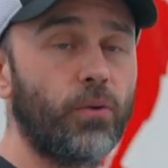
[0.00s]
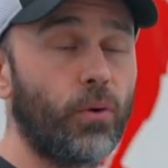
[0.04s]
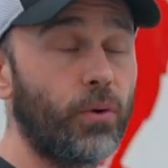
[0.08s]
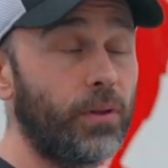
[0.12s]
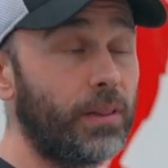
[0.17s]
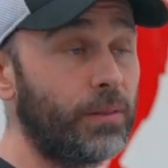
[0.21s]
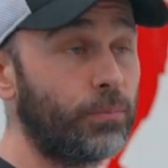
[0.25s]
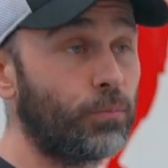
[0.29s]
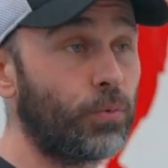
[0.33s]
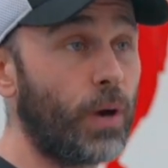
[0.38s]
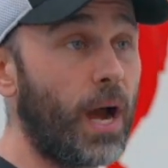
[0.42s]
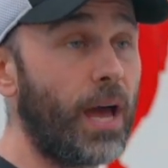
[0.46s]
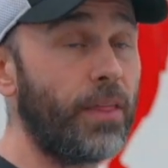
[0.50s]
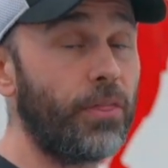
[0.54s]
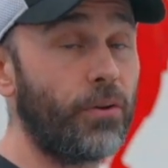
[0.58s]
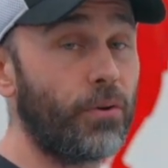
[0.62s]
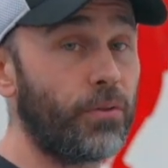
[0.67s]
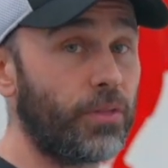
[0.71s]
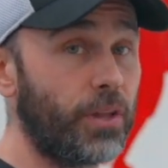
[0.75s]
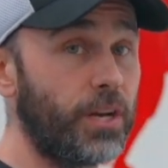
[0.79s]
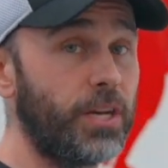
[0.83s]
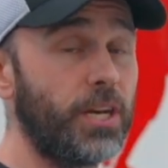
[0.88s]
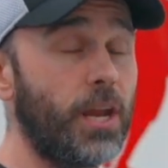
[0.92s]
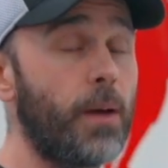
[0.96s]
or
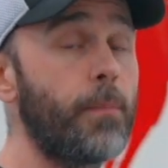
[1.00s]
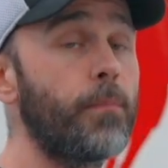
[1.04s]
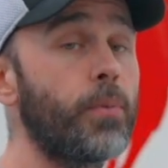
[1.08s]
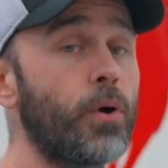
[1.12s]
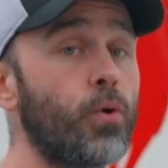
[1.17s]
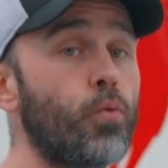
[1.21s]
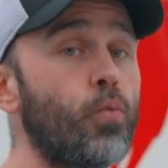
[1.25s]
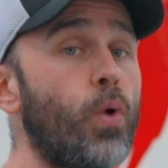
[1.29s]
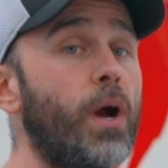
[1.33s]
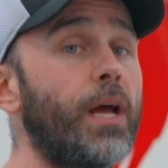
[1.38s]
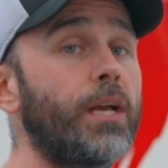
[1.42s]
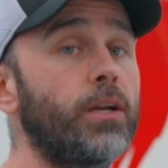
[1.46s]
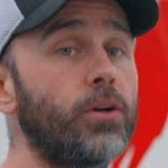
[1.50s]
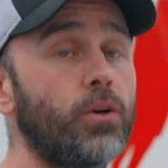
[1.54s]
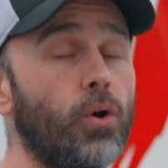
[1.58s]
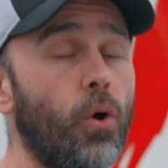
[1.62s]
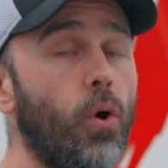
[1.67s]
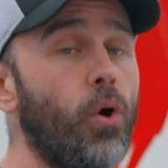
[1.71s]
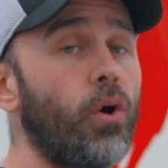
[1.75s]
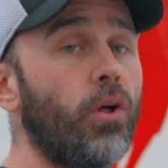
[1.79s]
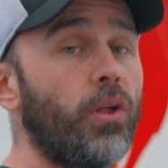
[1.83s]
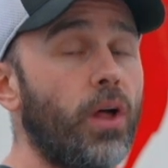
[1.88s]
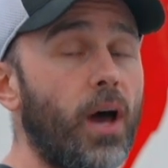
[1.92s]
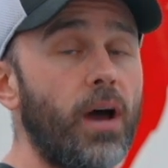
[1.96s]
rather the number one
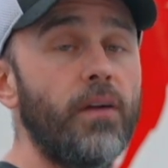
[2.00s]
goal